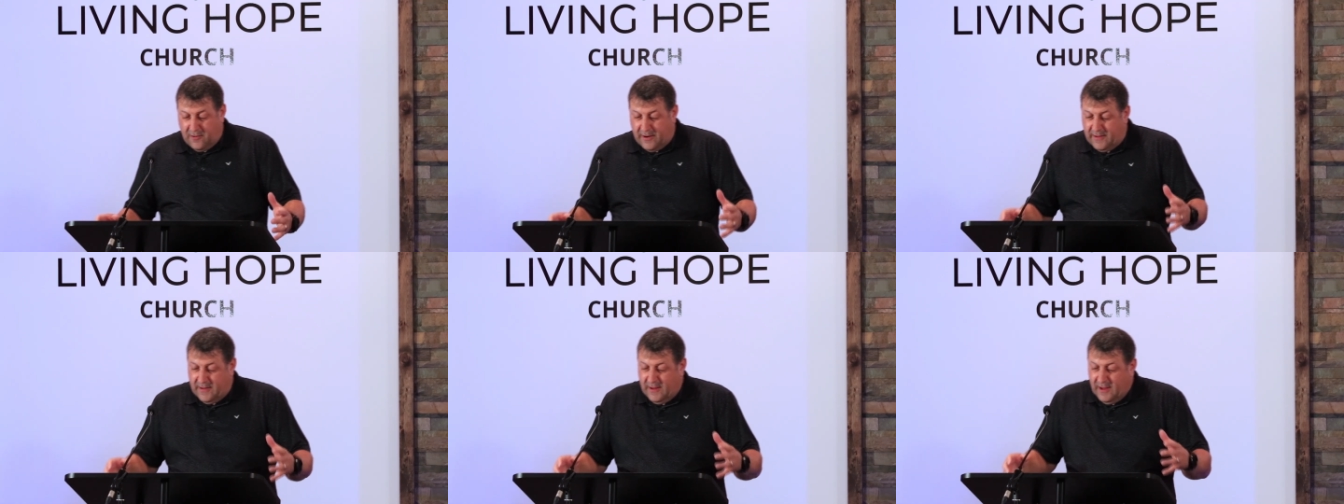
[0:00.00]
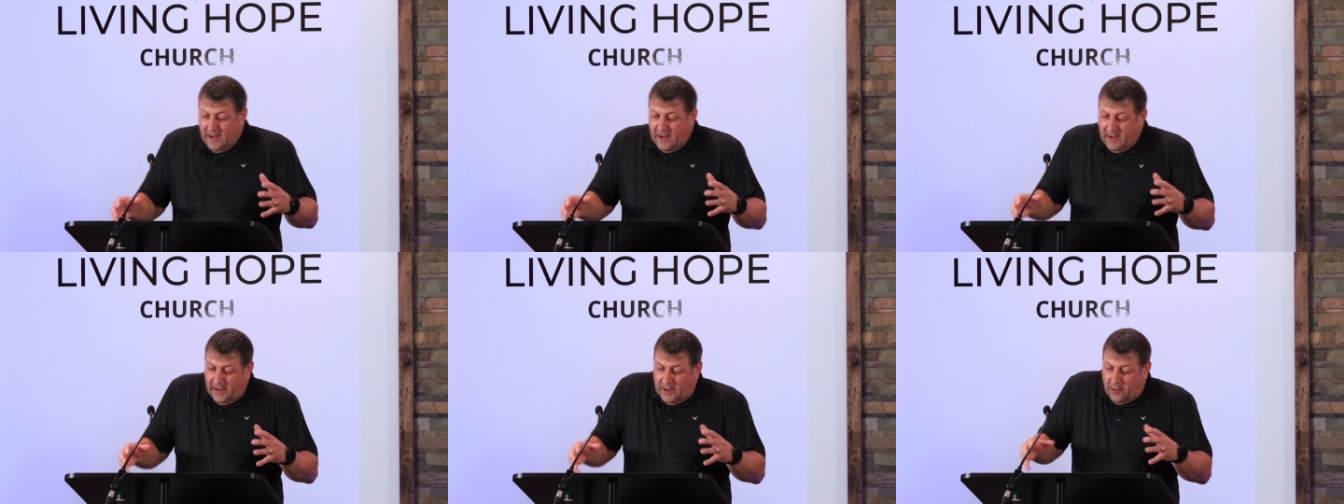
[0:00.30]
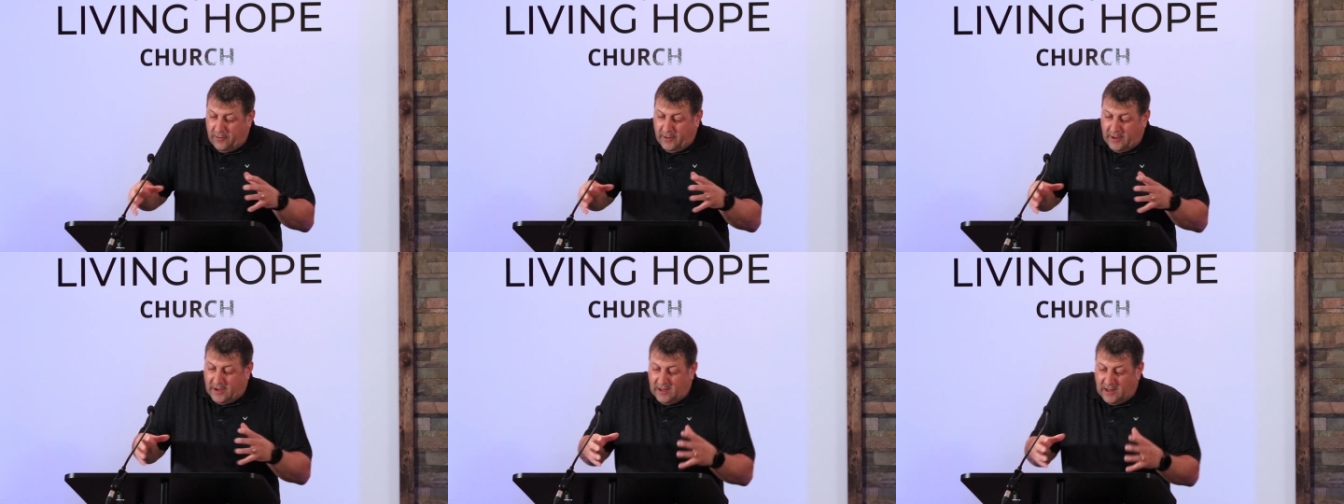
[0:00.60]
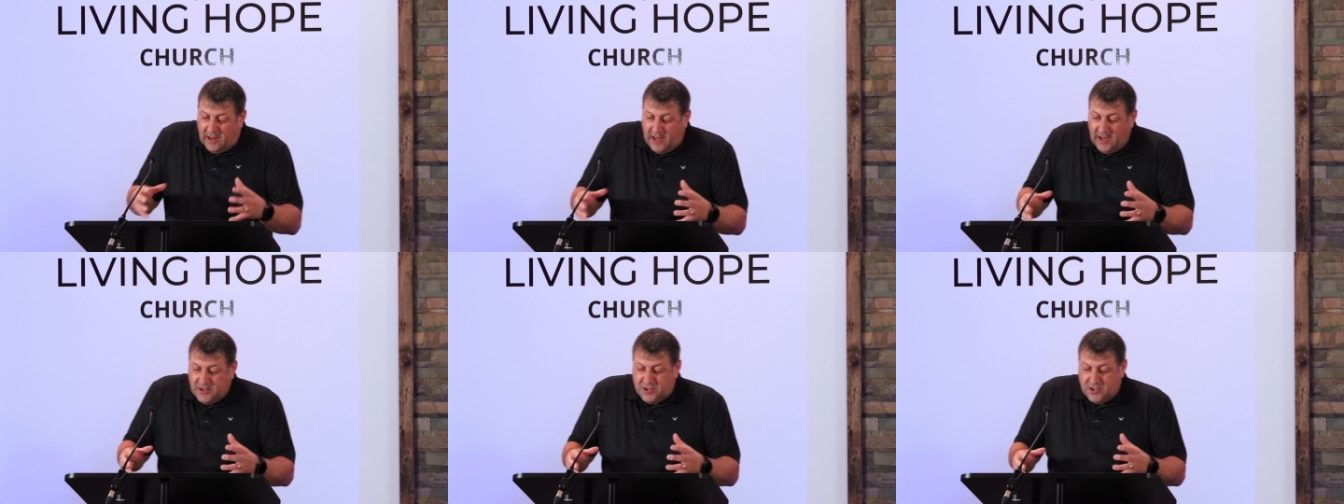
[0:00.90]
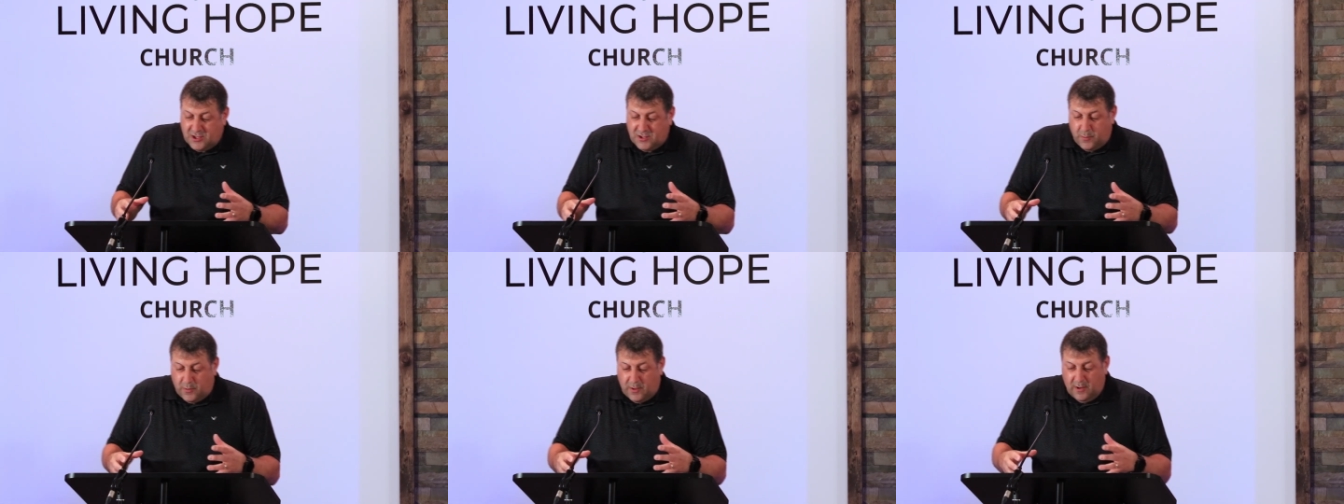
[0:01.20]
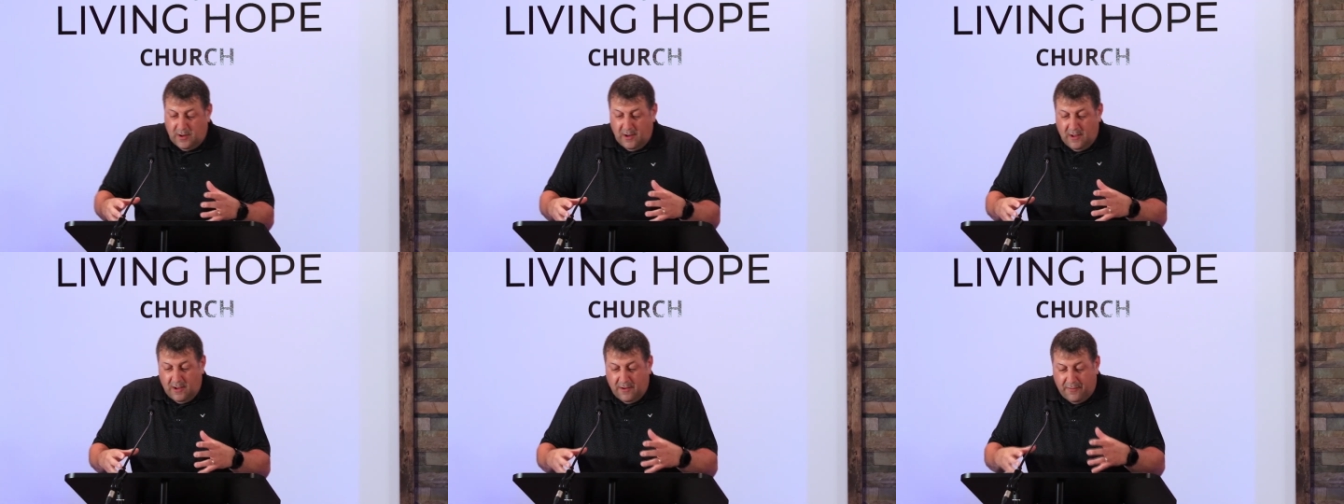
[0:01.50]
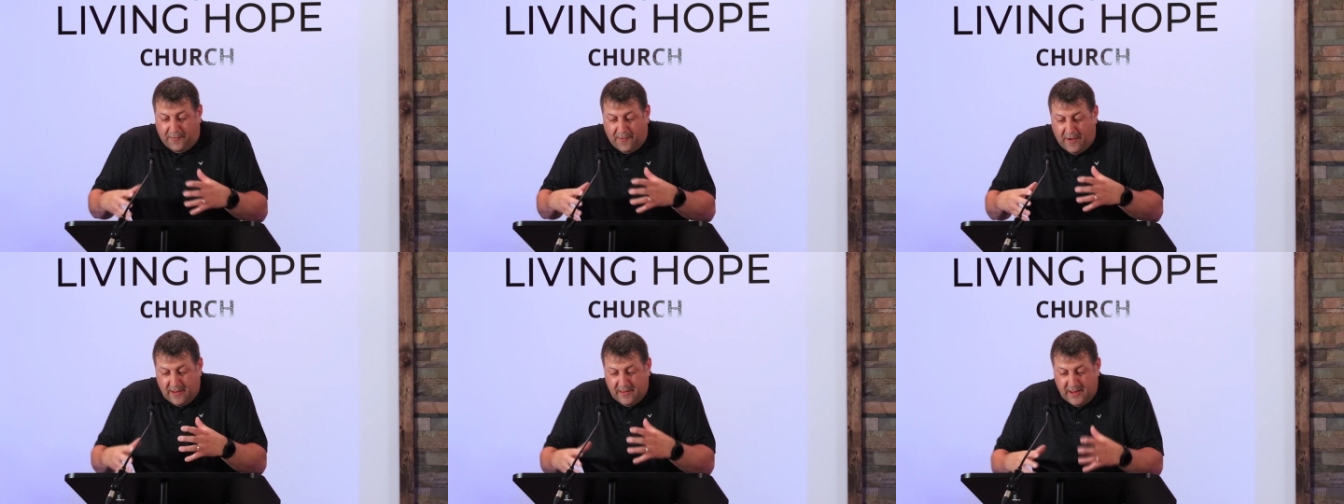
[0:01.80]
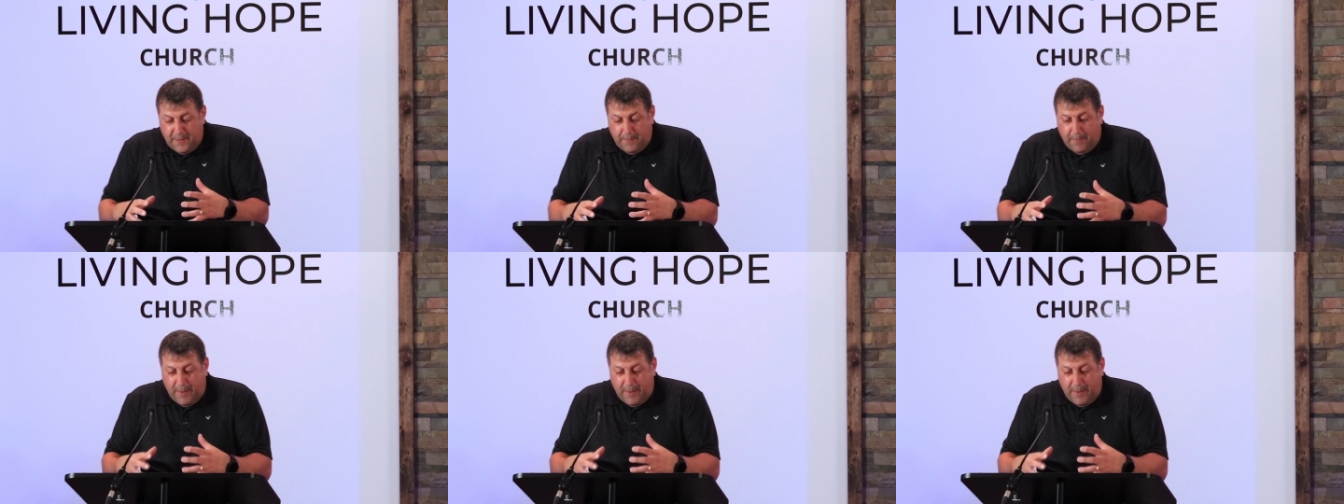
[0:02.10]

and you know, the Galatians were falling